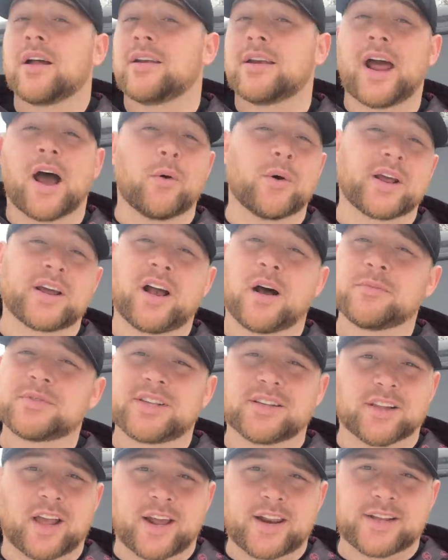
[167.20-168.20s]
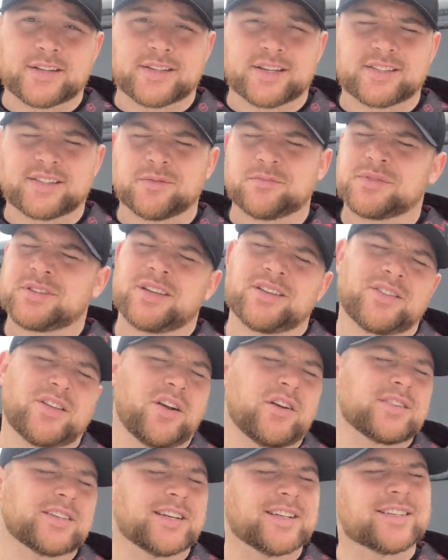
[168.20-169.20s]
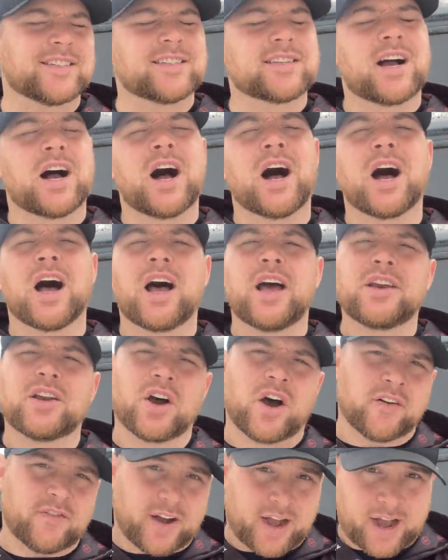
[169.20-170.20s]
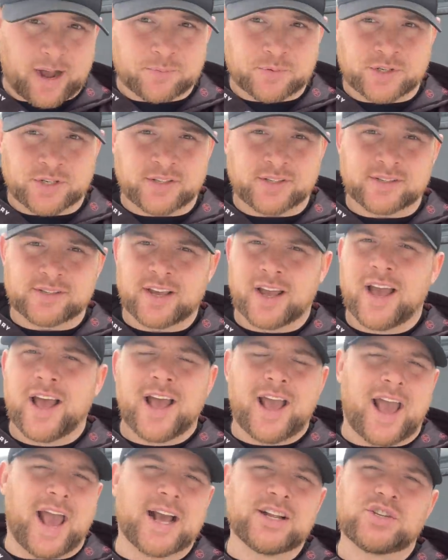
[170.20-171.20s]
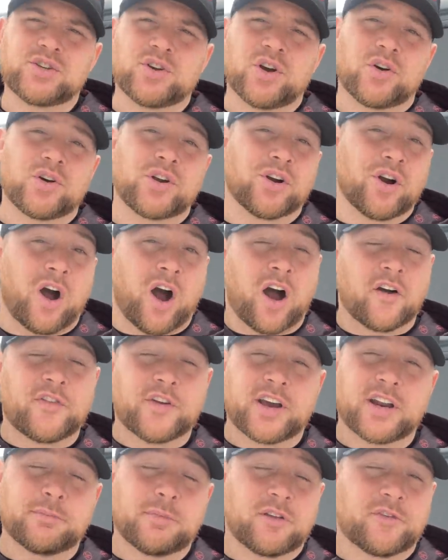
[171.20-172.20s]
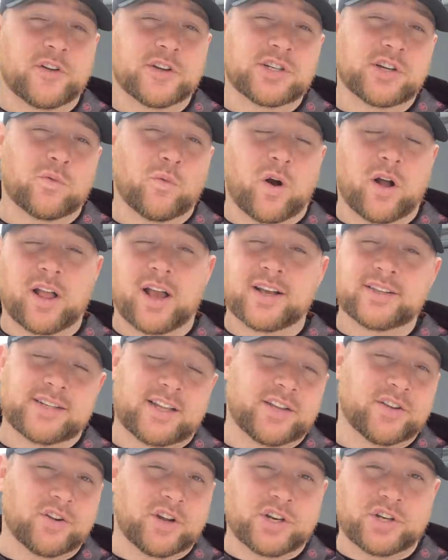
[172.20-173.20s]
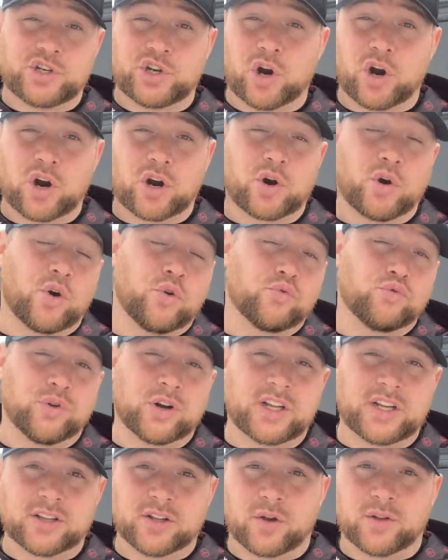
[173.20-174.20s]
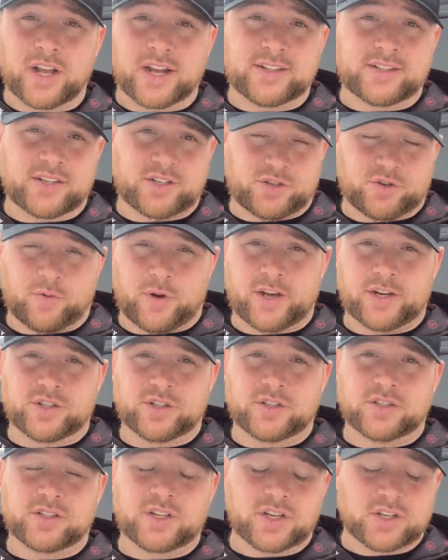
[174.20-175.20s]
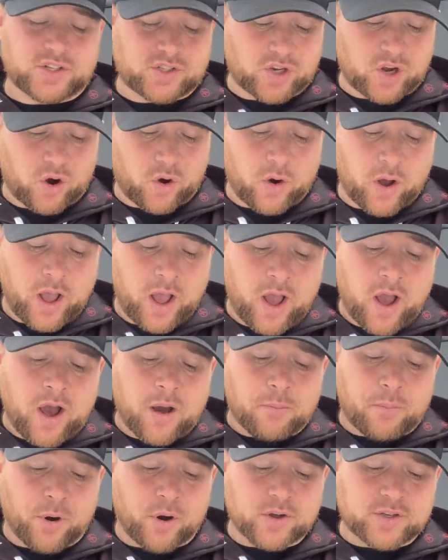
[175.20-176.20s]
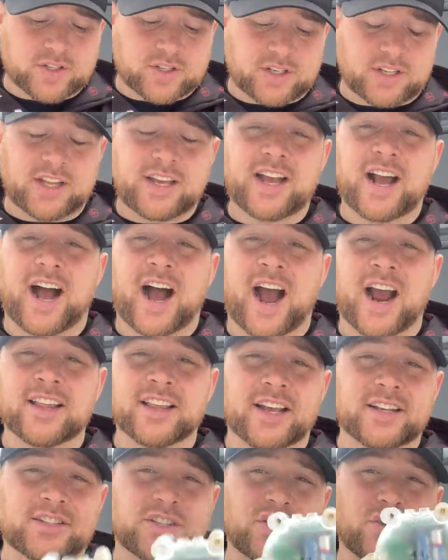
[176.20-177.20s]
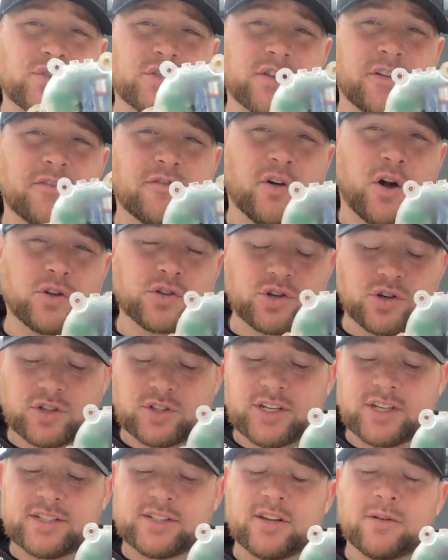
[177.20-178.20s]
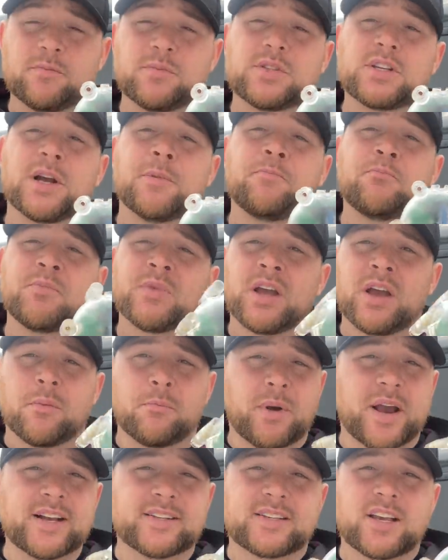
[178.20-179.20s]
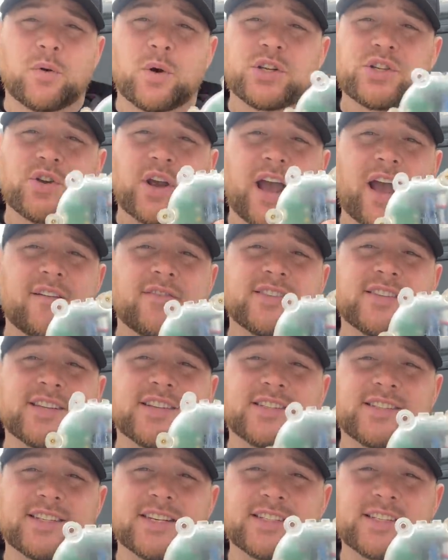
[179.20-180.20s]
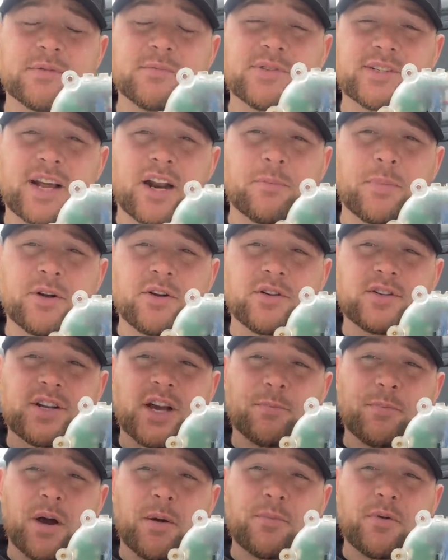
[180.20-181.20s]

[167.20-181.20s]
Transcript: Now, when it comes to lighting systems, there's a ton of options. As you know, you're often gonna be fishing walleyes either in dark or really low light situations. So personally, I like to use the vulture systems. Basically what you have is this system set up on your tip up.